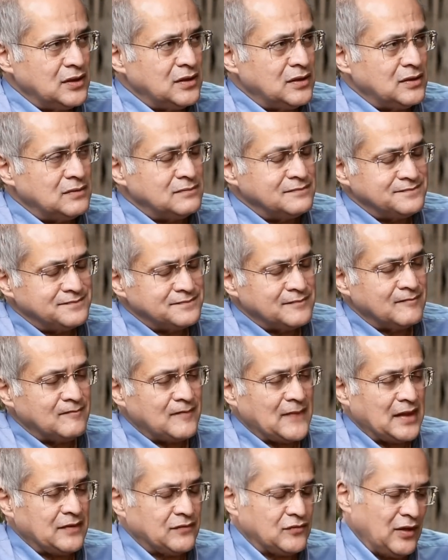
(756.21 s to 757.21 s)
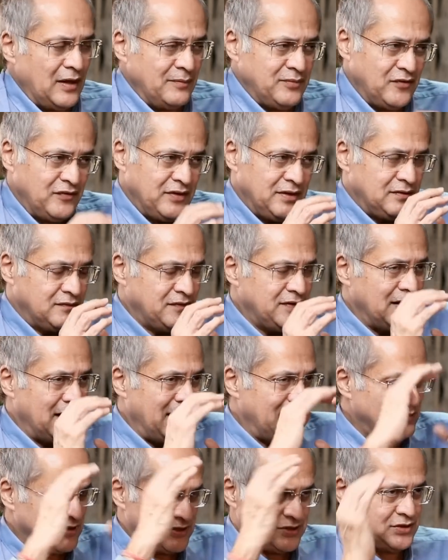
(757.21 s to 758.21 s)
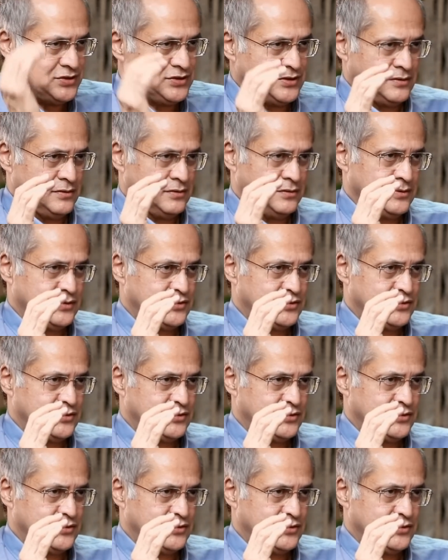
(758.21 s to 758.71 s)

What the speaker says: I'm a surgeon.